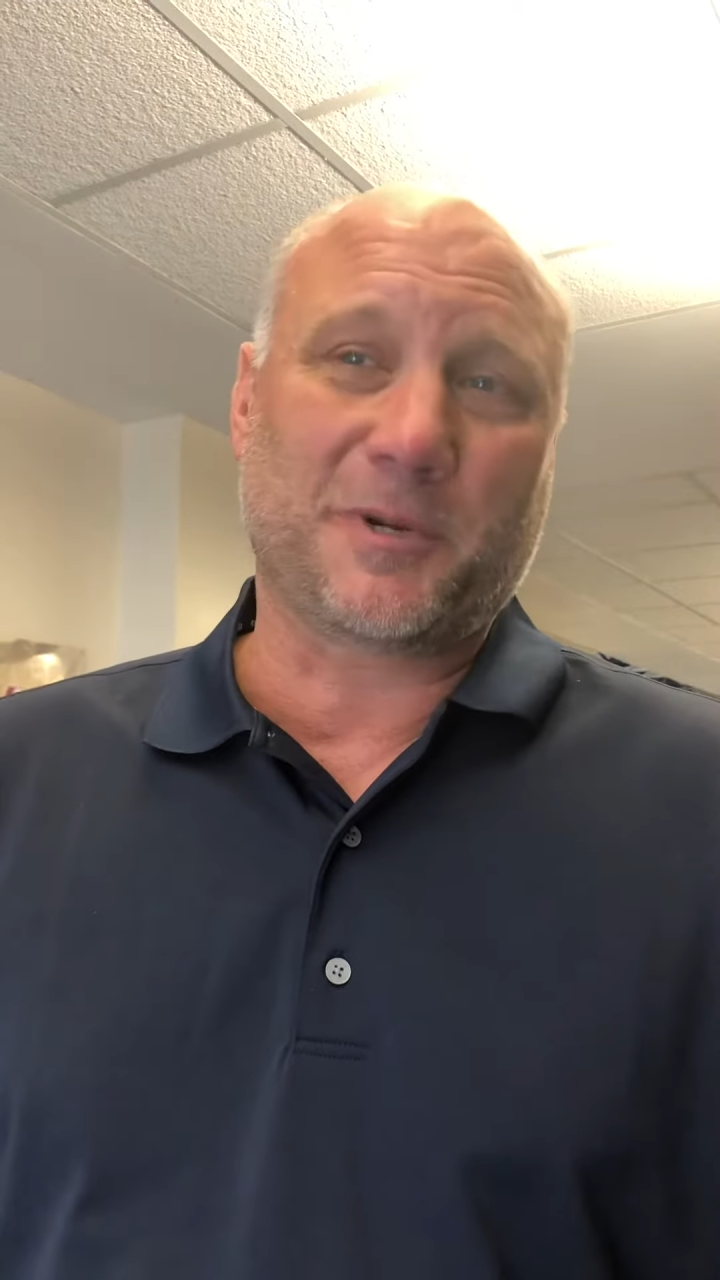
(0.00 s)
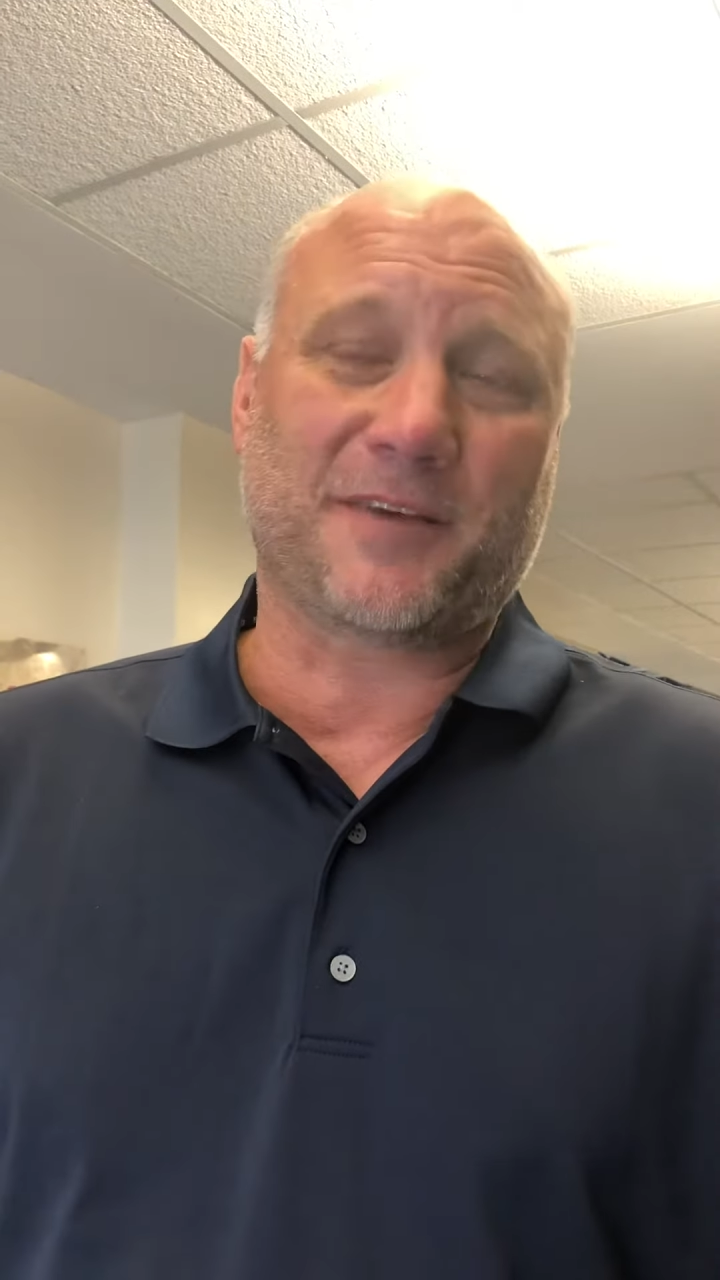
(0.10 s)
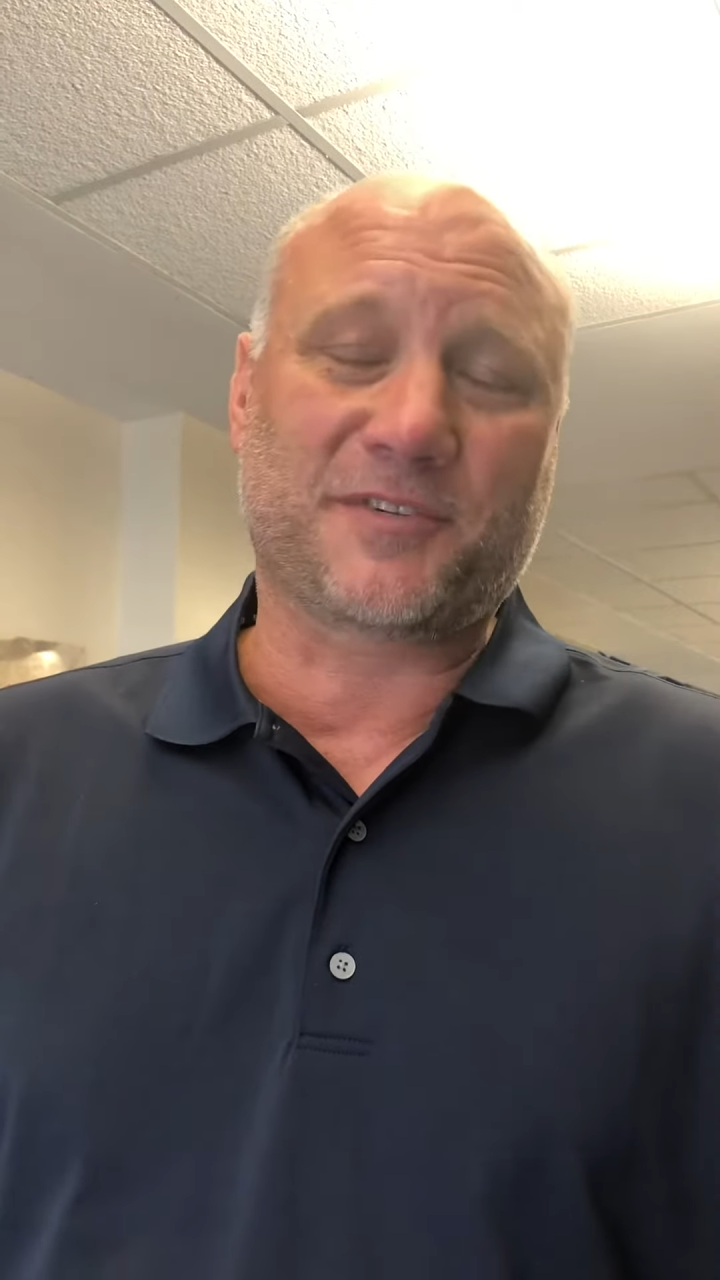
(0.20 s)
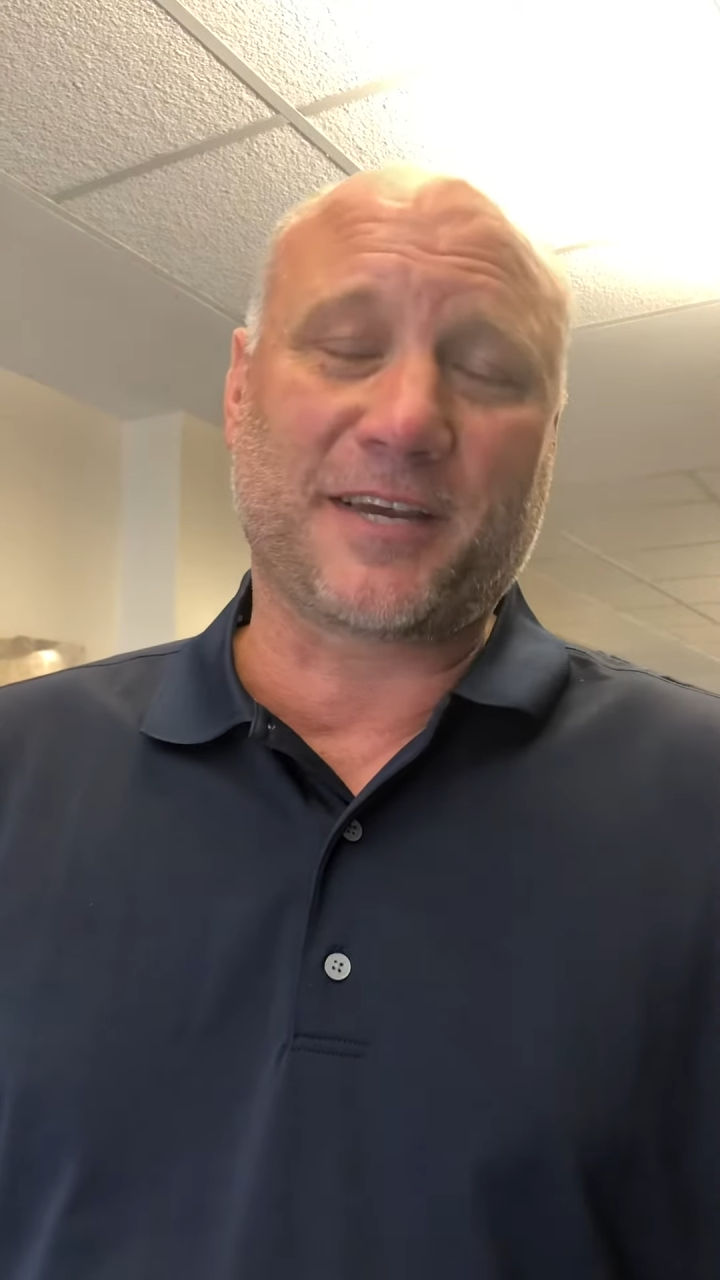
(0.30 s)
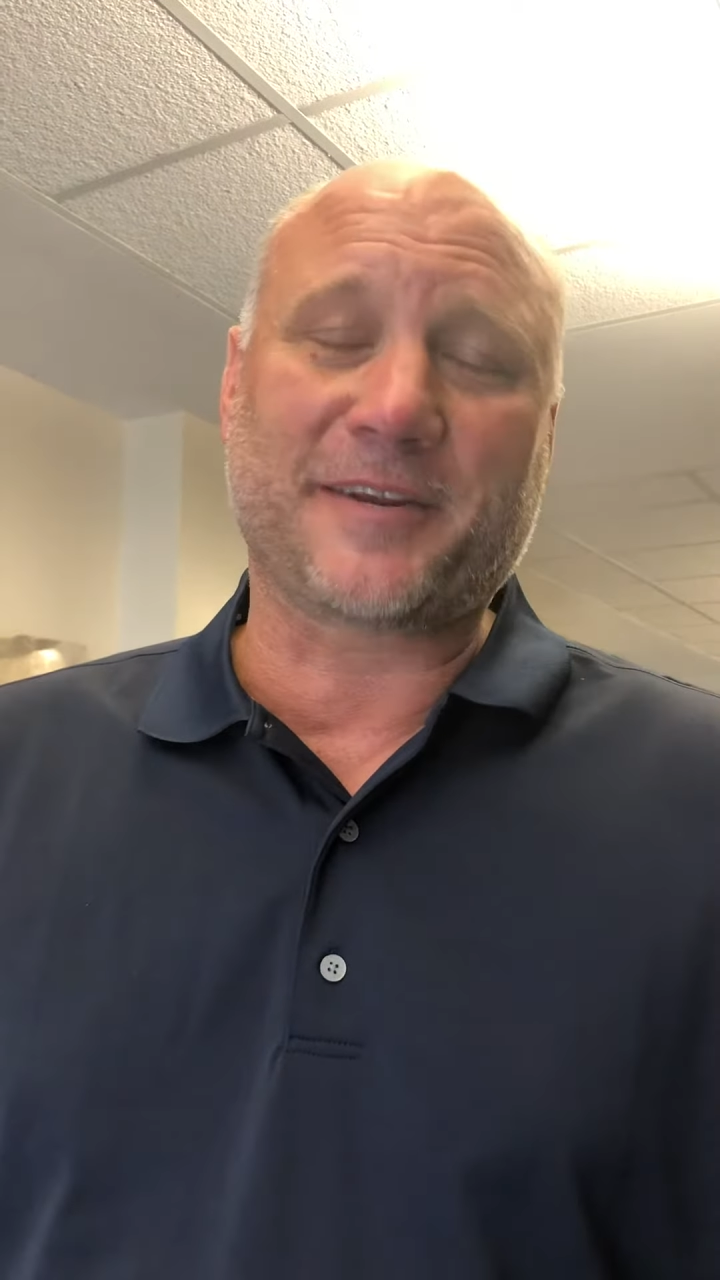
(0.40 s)
we
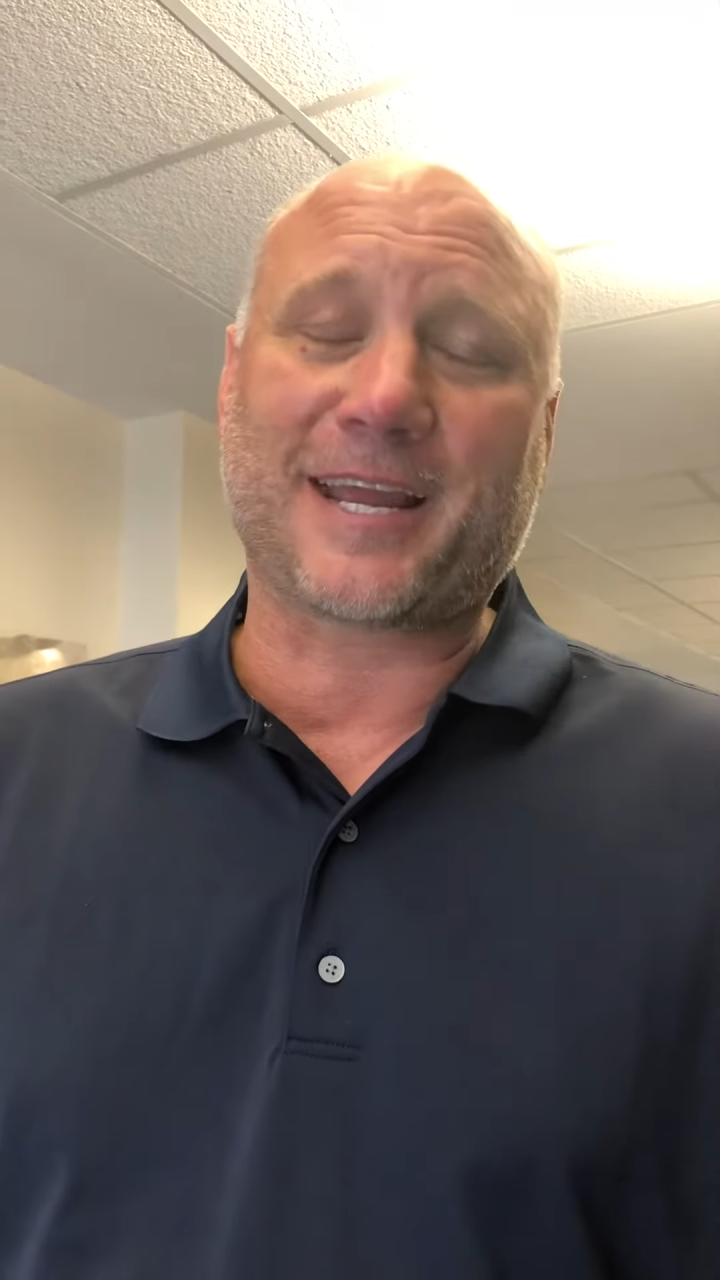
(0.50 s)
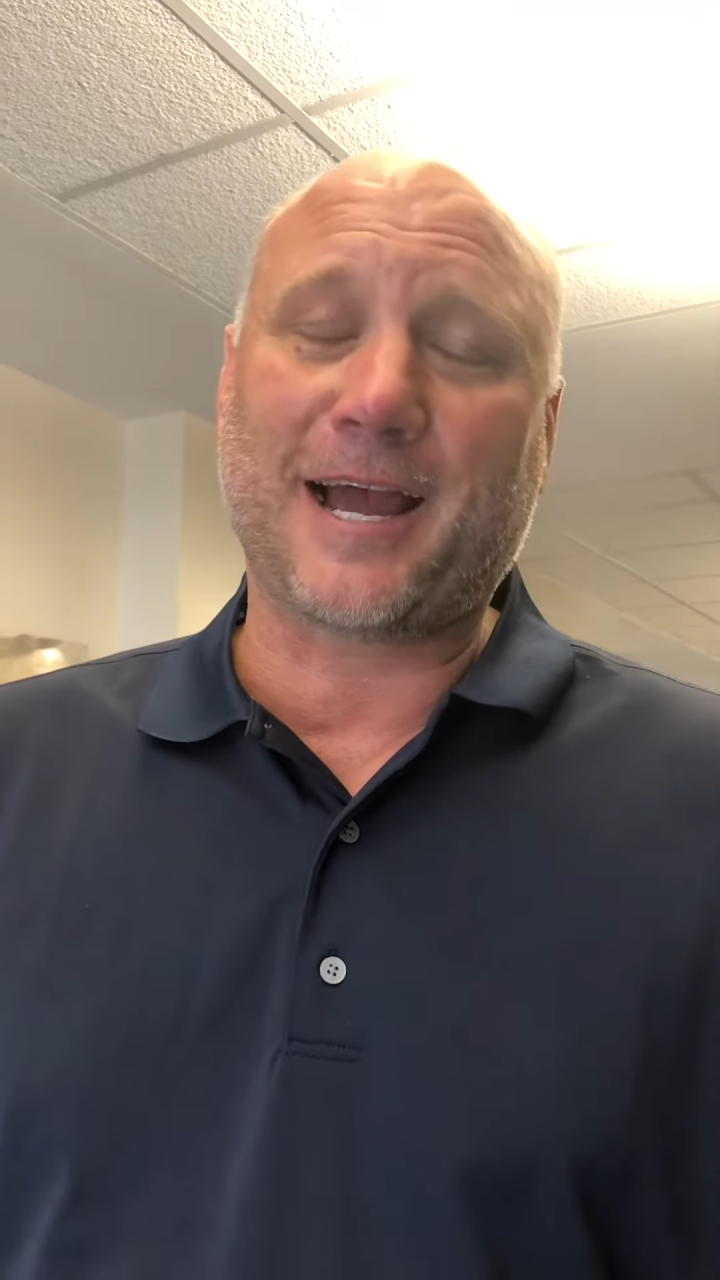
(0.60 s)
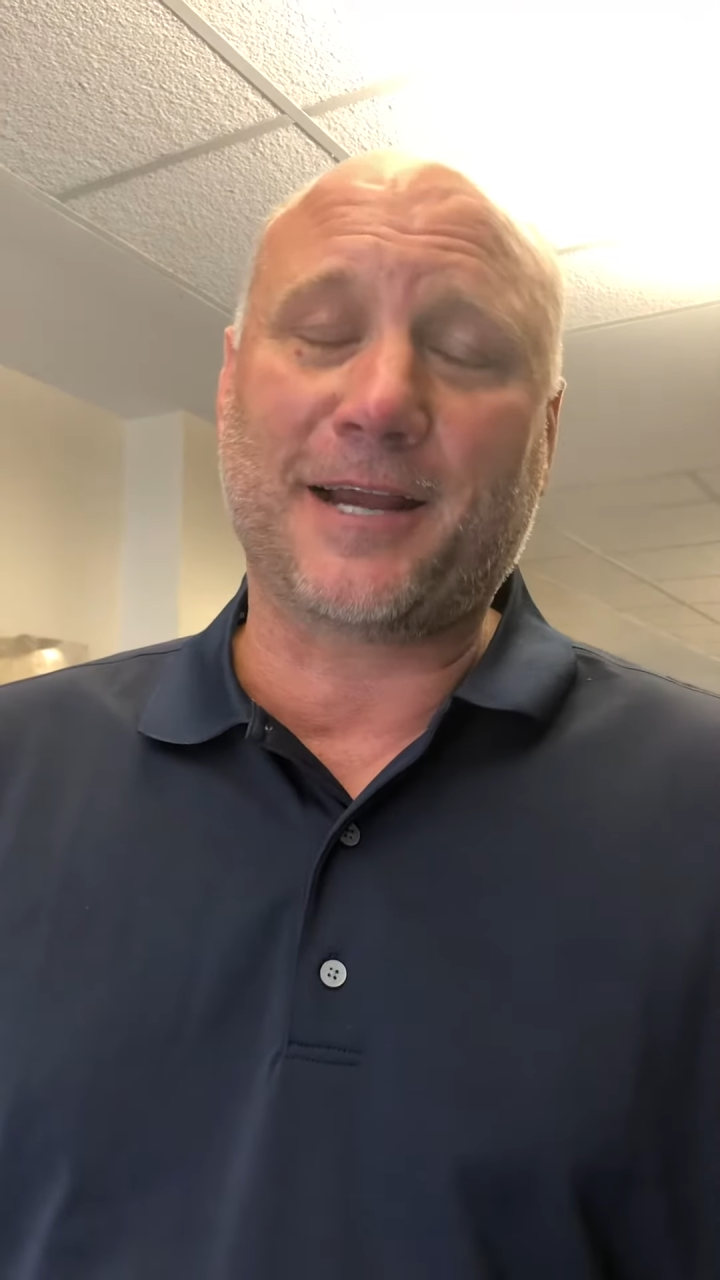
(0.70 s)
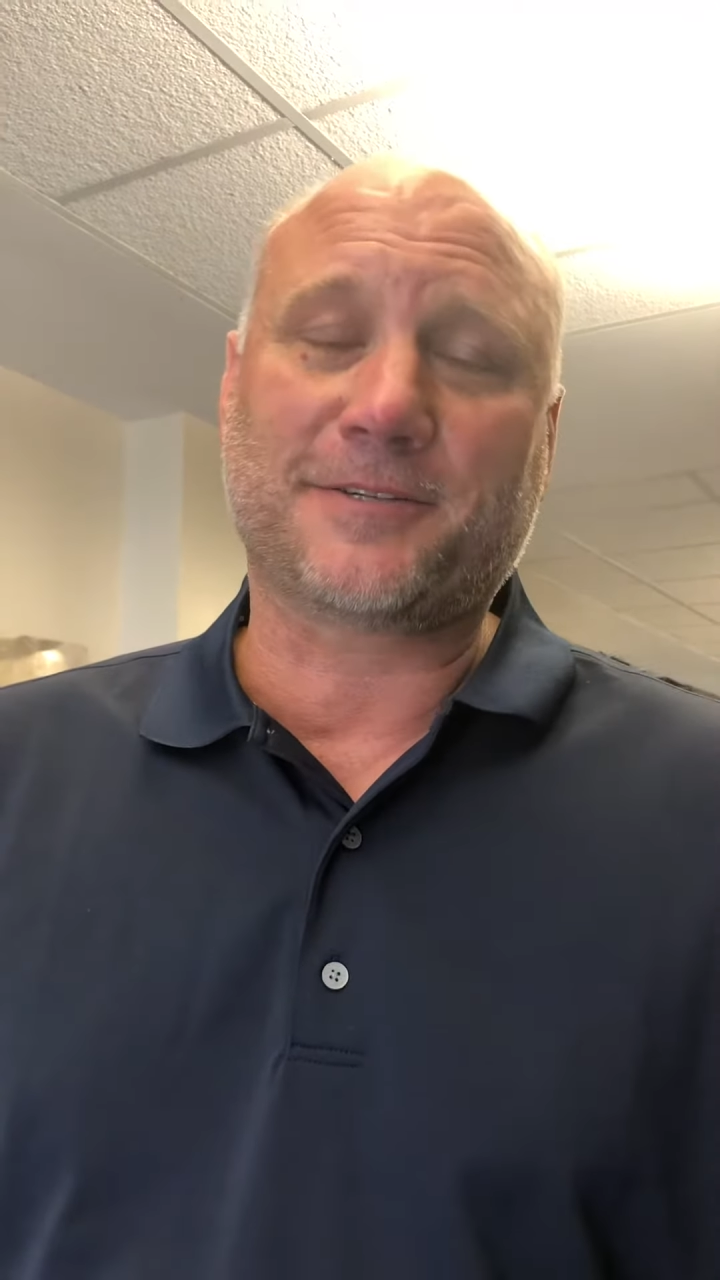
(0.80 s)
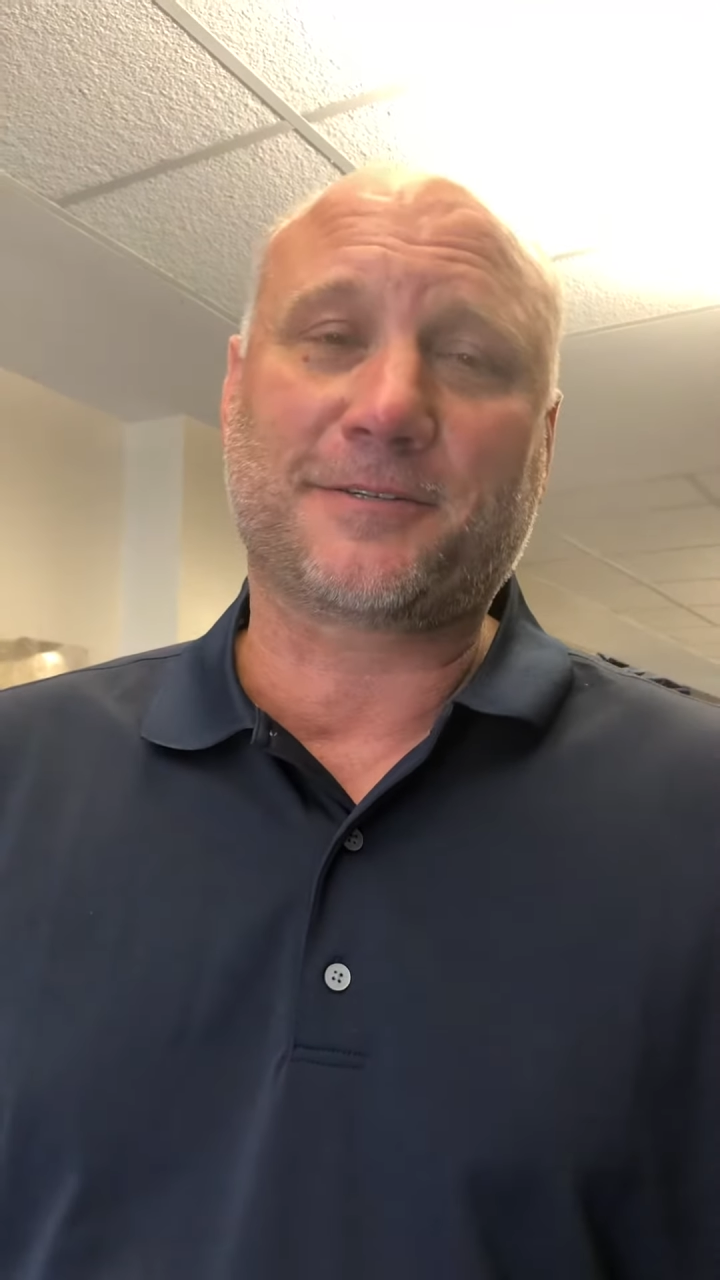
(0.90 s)
have seven
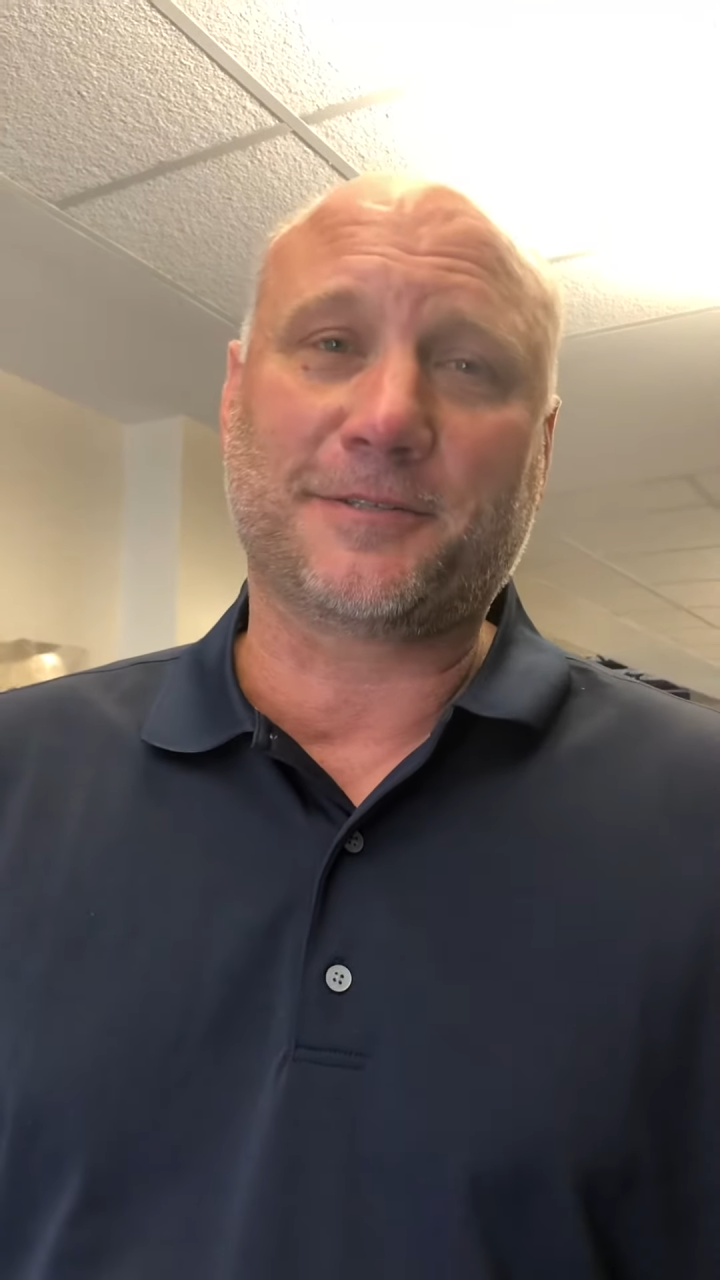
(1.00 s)
guys.